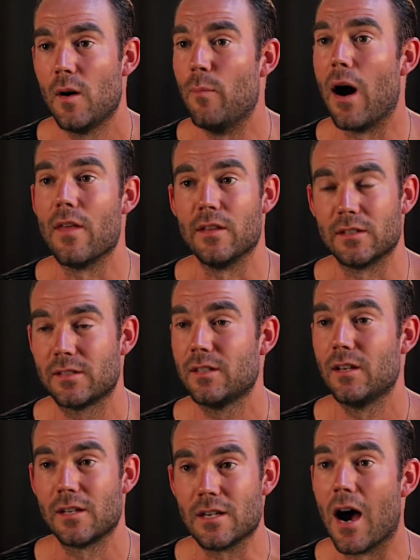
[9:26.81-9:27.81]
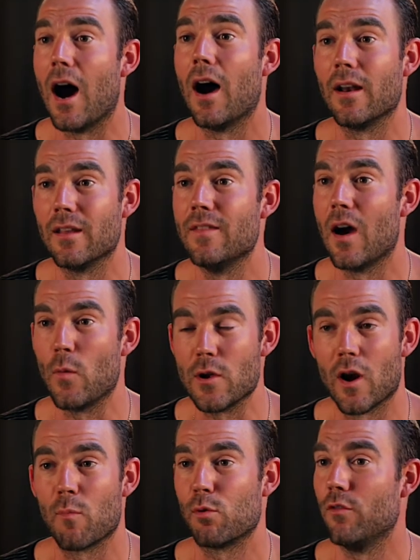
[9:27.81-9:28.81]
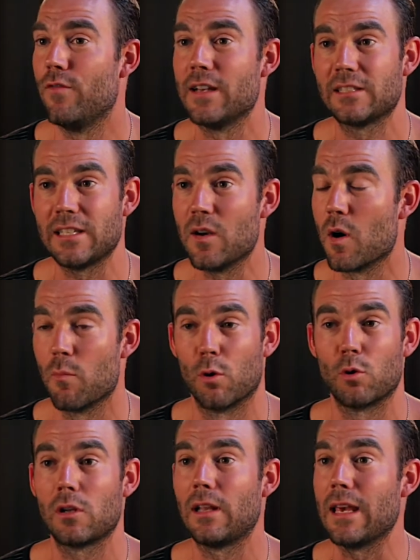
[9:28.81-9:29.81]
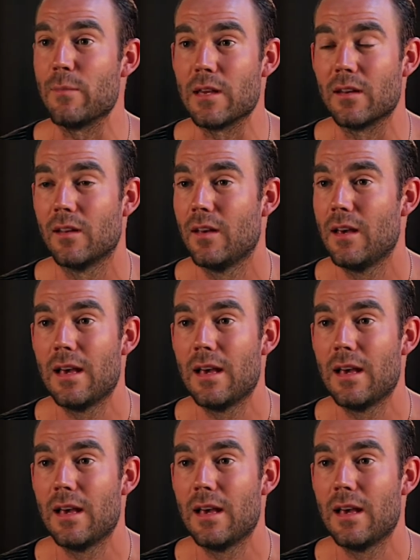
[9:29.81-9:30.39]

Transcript: by this God that we are professing and proclaiming